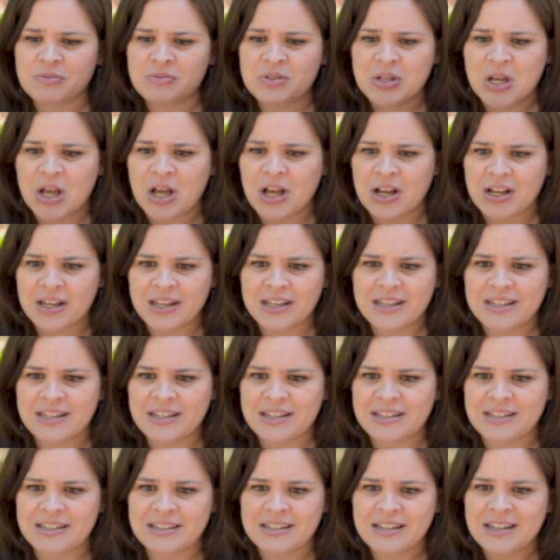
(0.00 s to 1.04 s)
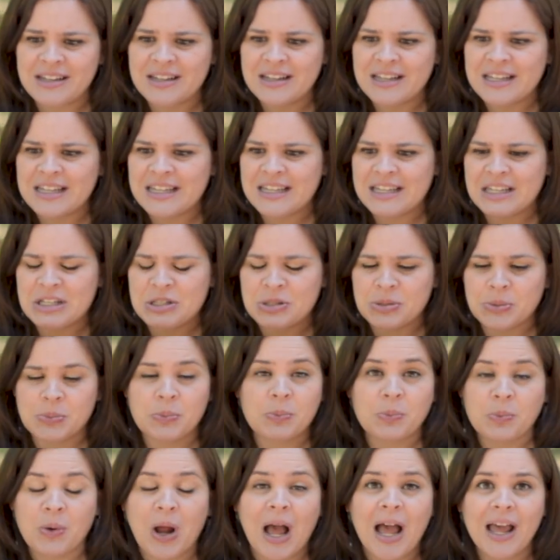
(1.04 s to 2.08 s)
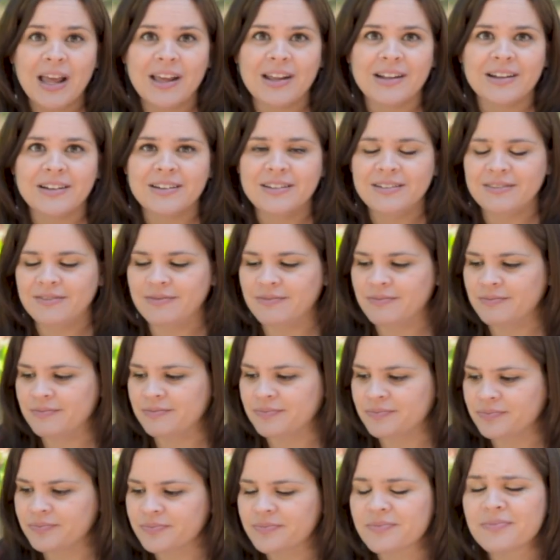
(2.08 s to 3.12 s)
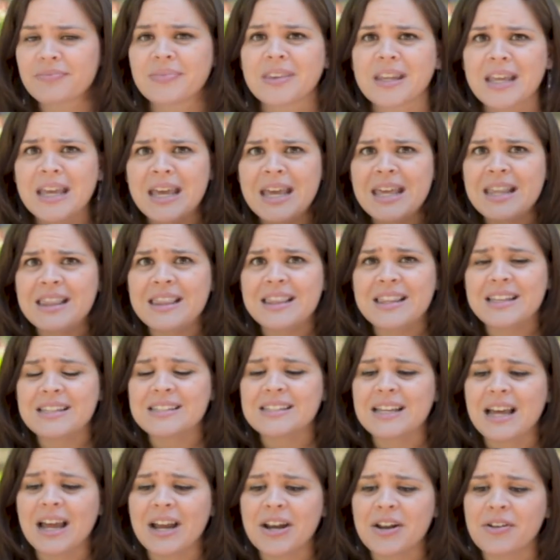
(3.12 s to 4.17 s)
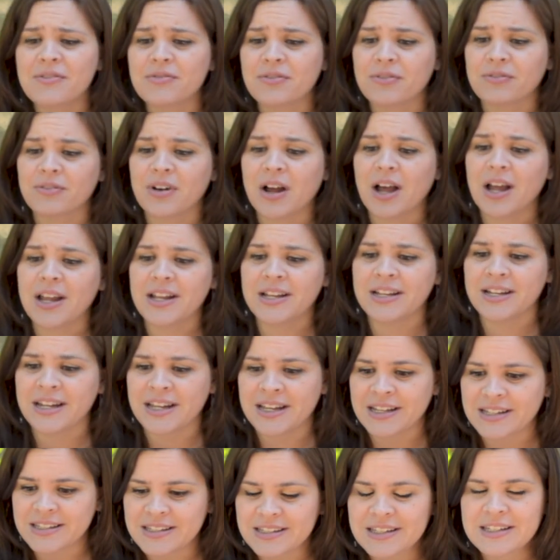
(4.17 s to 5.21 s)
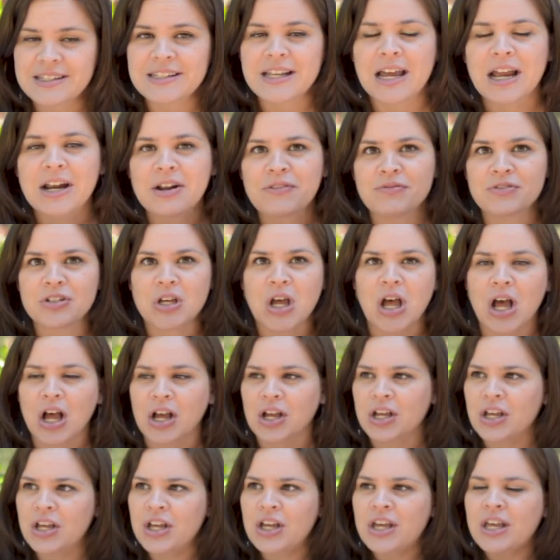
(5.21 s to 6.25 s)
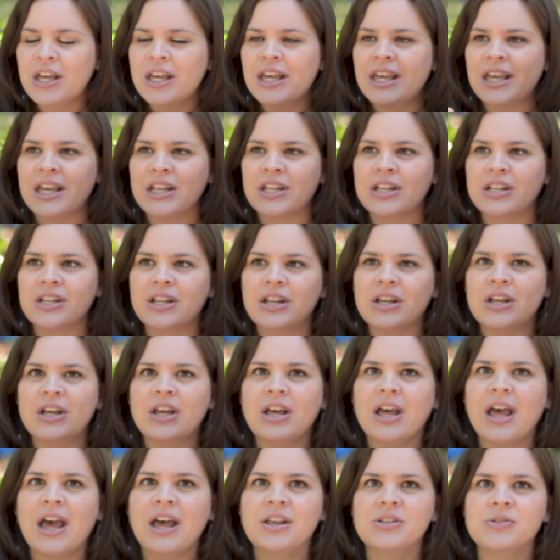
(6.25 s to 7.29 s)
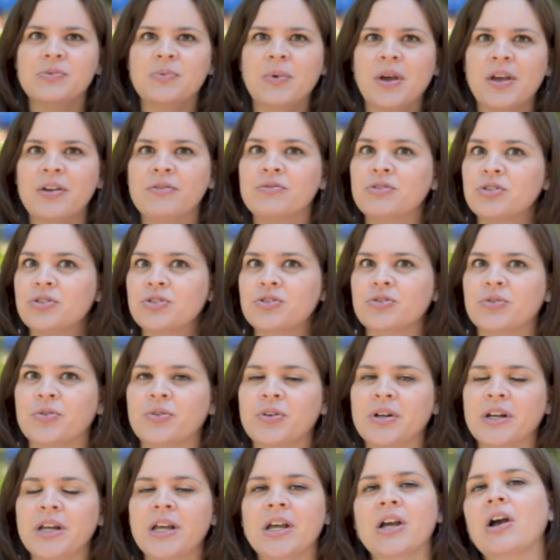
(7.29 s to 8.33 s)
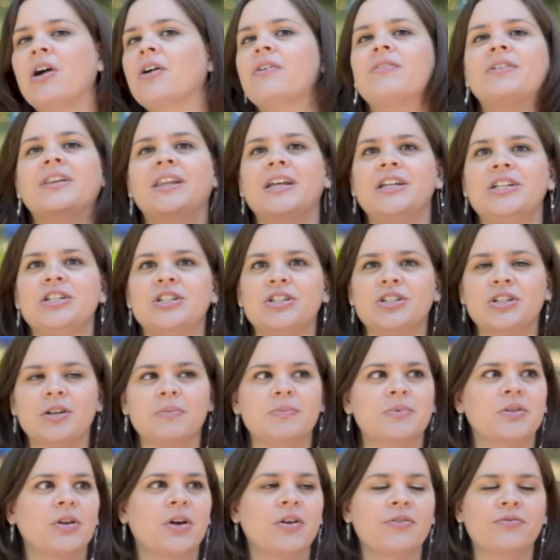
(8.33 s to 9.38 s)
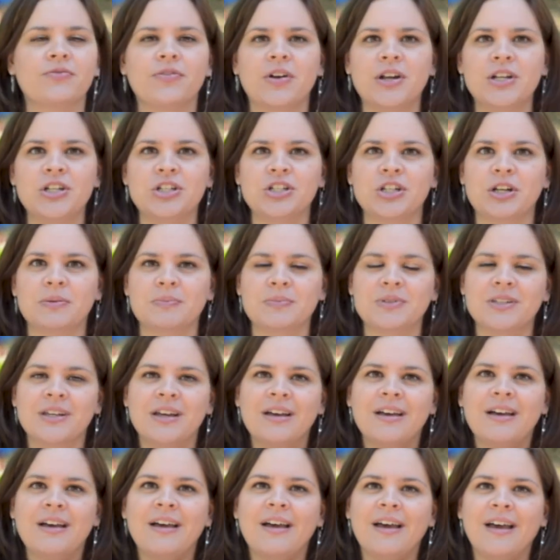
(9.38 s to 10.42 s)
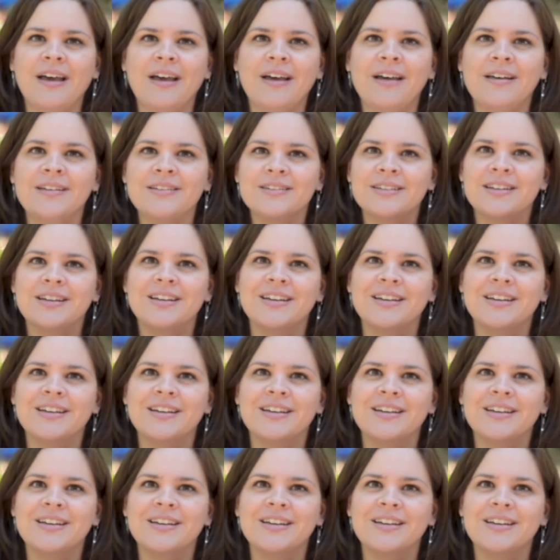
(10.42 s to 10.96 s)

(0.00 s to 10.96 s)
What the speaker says: talk, is rotten. And this kind of rottenness, this kind of talk, it has a way of destroying our relationships, our friendships, and